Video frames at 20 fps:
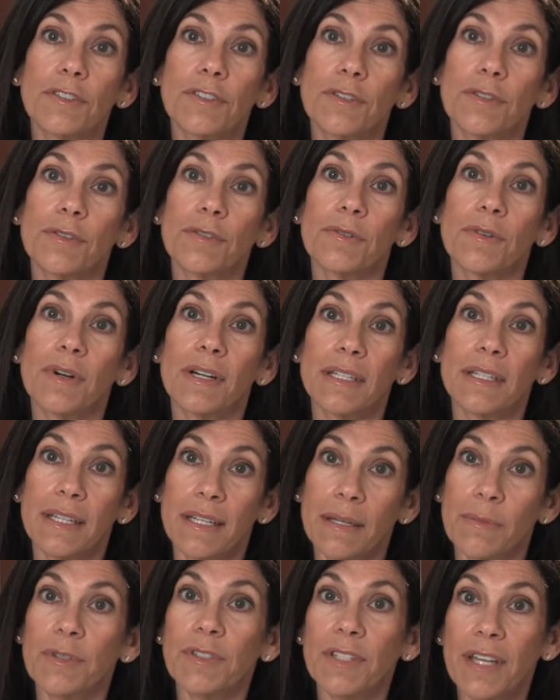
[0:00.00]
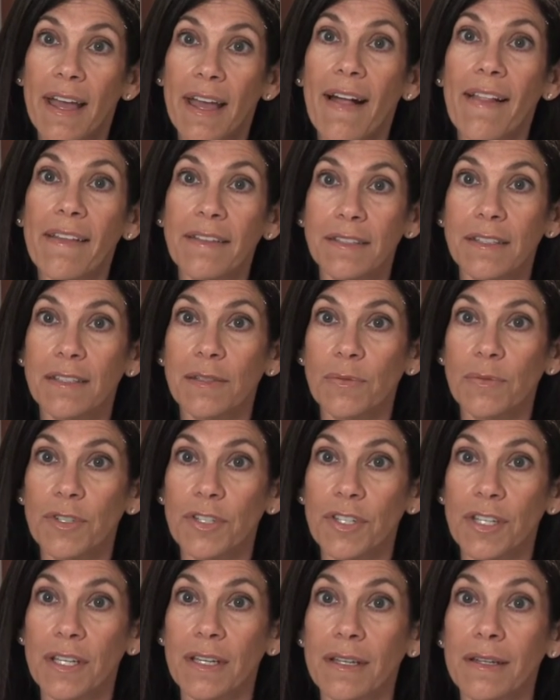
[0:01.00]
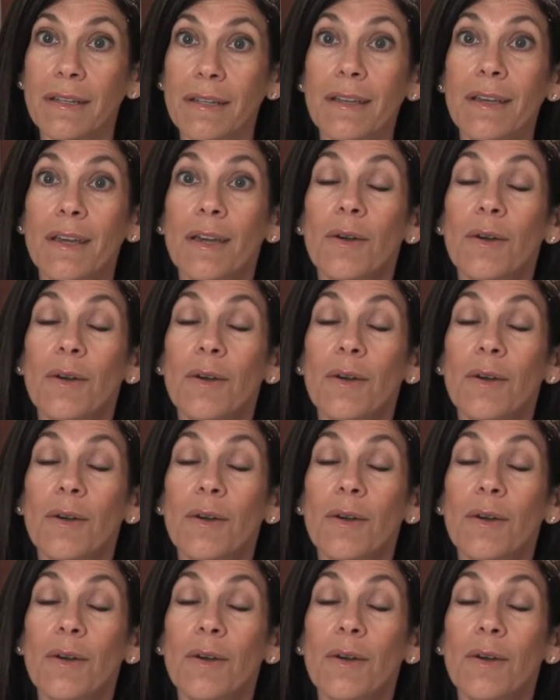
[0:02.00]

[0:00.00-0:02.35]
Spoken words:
to a hemodialysis machine,